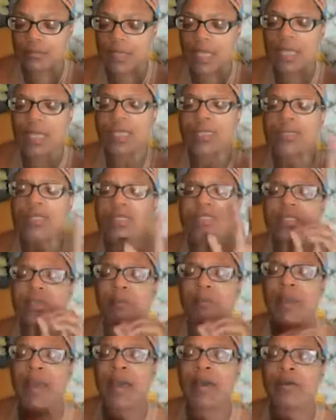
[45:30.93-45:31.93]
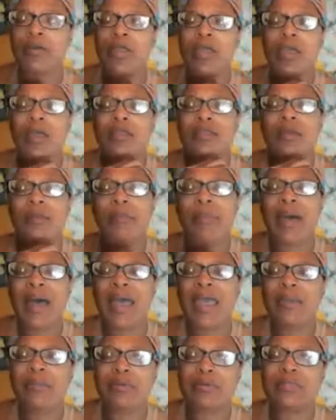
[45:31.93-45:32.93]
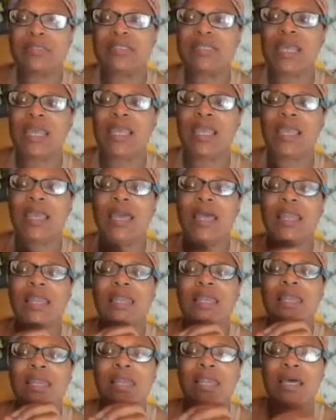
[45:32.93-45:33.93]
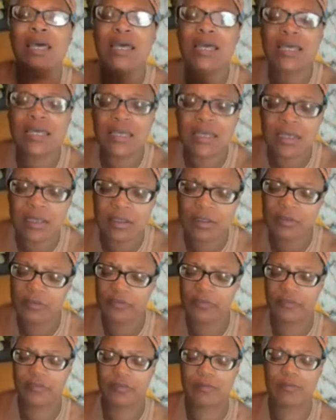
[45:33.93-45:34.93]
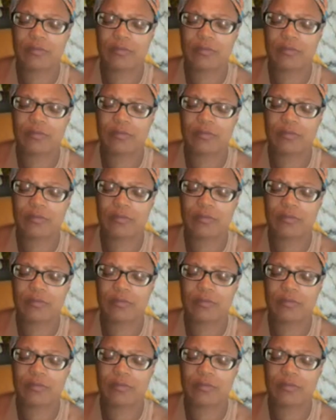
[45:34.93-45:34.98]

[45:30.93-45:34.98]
This is about, the Bible say, love